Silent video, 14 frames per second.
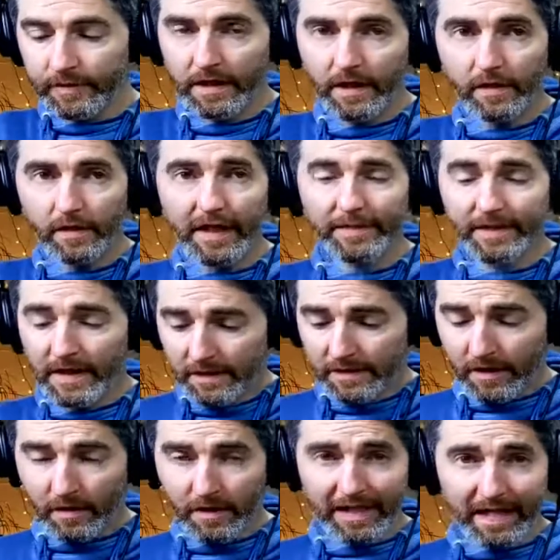Okay,
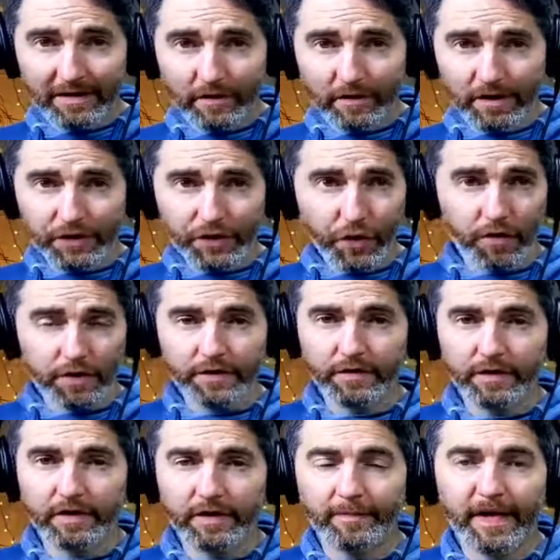so again, all those chords are
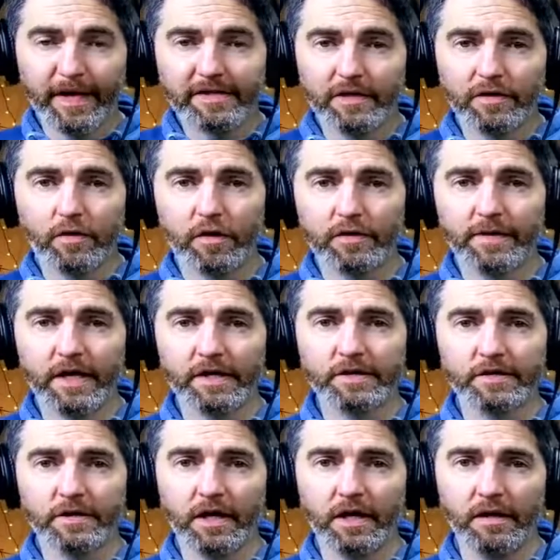in the basic chord
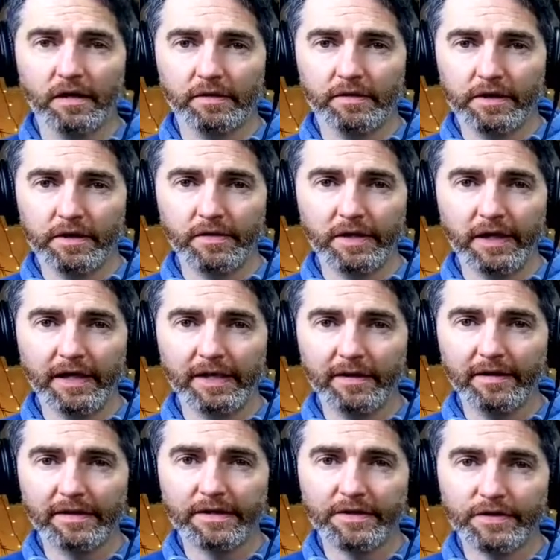module on the ukulele
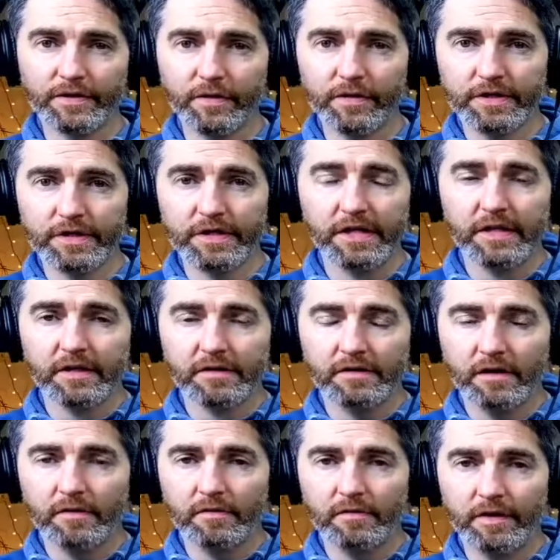license course.
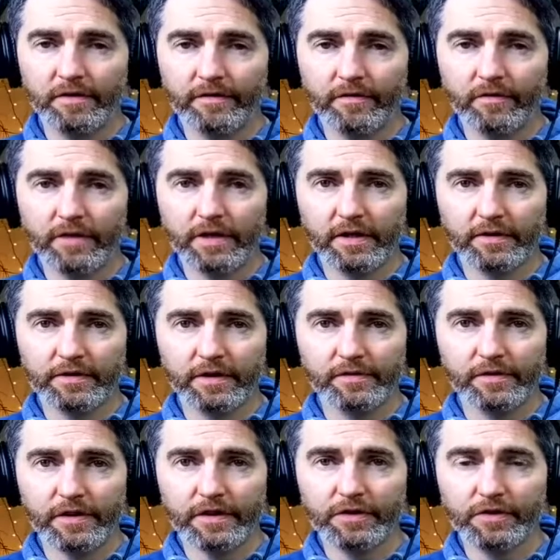So if you already learned those,
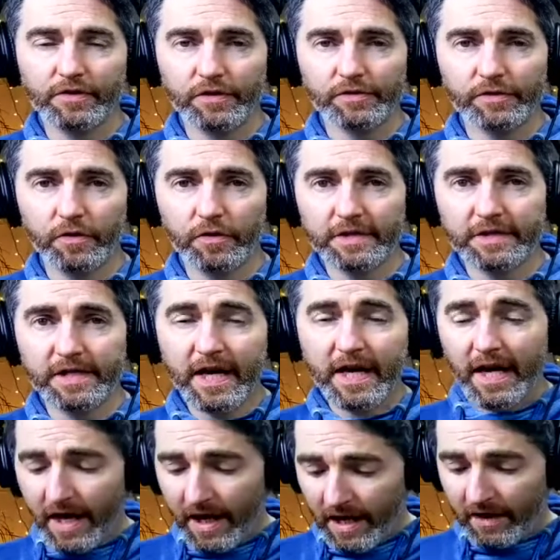you can do those chords.
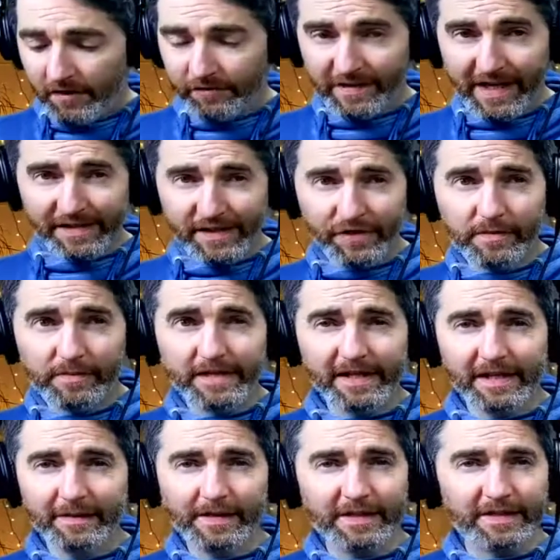If that strumming's a
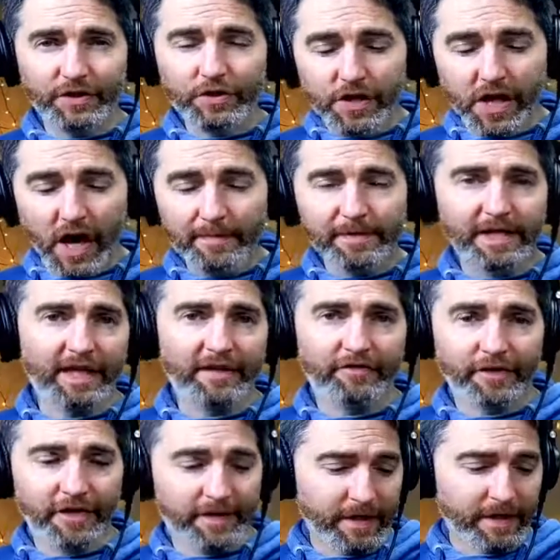little bit too complicated for
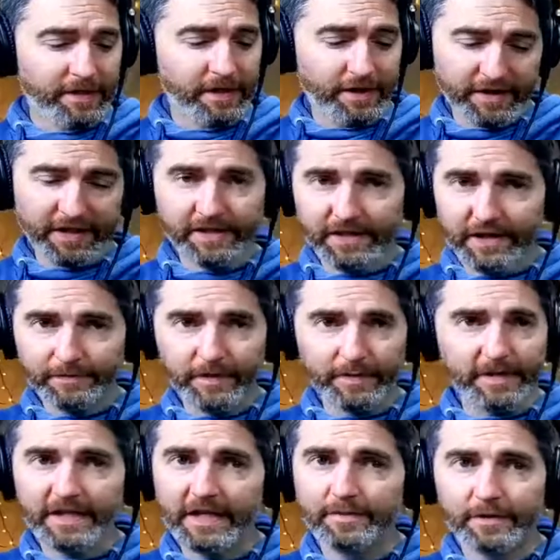you, just stick to something a bit
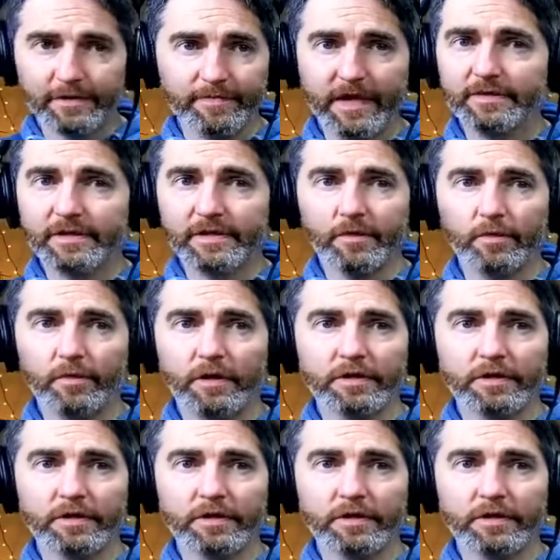simpler. Maybe just a 1,